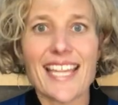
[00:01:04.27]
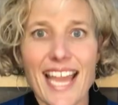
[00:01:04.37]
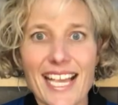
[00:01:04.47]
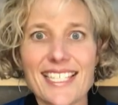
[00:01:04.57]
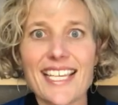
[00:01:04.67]

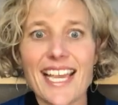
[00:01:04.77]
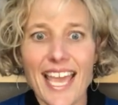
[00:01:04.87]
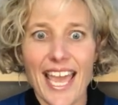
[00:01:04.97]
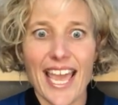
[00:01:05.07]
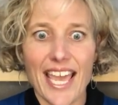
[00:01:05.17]

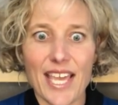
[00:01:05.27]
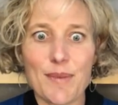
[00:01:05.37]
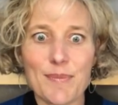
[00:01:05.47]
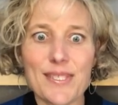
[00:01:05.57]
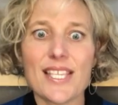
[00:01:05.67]
NASA
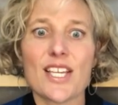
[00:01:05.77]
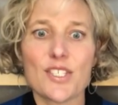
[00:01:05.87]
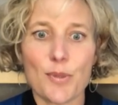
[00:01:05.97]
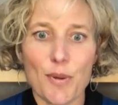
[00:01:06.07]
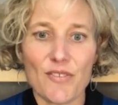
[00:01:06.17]
aims
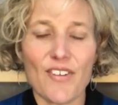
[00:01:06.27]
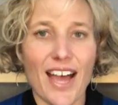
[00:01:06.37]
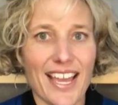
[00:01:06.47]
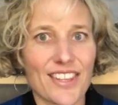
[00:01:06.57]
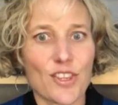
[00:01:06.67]
to
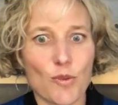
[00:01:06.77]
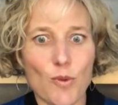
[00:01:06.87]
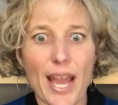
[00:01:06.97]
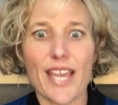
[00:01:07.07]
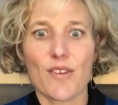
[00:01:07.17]
provide the
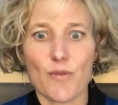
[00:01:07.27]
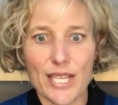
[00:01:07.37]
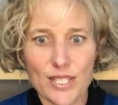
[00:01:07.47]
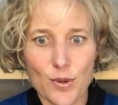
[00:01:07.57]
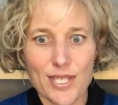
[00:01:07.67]
right
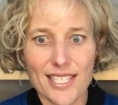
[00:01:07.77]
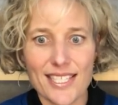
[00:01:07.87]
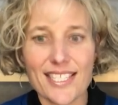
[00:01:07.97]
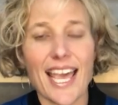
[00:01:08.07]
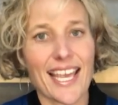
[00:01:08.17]

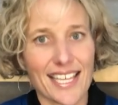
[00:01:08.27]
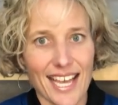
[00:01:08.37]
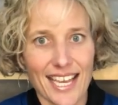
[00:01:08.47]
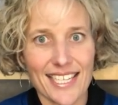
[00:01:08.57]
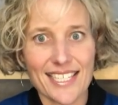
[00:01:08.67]
resources and
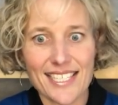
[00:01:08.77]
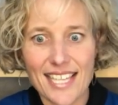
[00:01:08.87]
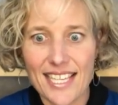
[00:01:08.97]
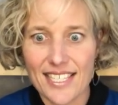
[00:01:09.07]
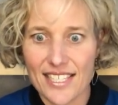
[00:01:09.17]

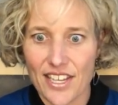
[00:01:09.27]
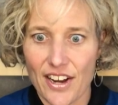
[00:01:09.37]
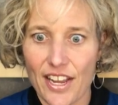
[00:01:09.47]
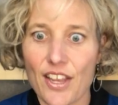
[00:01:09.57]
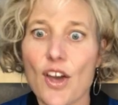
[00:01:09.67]
guidance
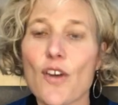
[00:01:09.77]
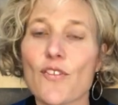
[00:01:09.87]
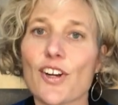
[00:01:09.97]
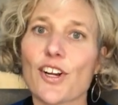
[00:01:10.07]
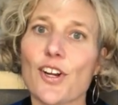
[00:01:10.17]
necessary
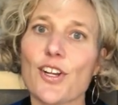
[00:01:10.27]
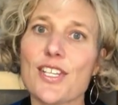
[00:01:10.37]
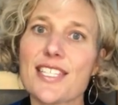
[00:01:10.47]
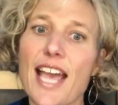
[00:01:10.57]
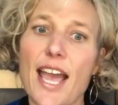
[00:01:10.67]
for
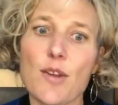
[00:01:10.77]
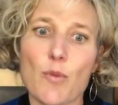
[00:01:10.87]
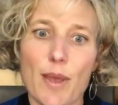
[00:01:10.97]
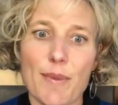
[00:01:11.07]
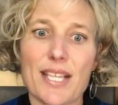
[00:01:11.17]
girls
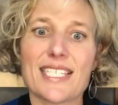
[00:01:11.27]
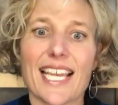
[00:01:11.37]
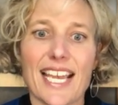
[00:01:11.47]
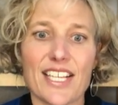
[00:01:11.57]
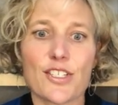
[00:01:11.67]
and women
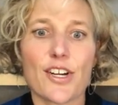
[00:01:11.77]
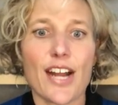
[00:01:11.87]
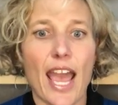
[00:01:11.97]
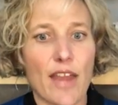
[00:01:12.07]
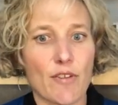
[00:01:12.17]
to
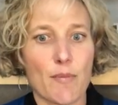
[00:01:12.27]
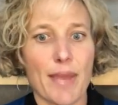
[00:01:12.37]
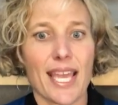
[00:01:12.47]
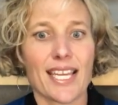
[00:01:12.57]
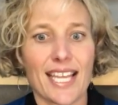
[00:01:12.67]
enter and
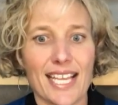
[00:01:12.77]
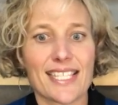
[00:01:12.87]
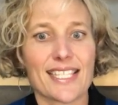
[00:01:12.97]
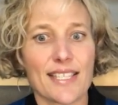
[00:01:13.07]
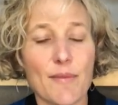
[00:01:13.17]
remain
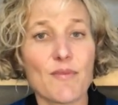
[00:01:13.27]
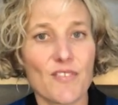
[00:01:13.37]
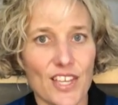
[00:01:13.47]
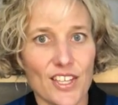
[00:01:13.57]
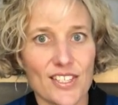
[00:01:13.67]
in STEM
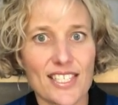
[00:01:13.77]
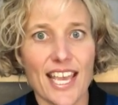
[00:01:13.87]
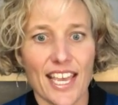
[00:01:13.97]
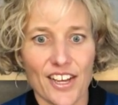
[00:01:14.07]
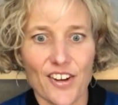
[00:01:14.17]

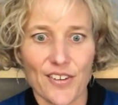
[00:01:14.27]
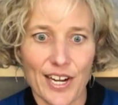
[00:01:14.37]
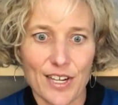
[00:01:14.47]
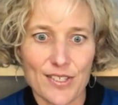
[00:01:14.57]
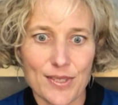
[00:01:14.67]
fields and
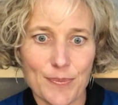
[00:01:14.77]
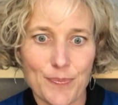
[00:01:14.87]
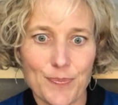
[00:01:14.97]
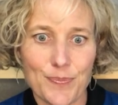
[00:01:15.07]
careers.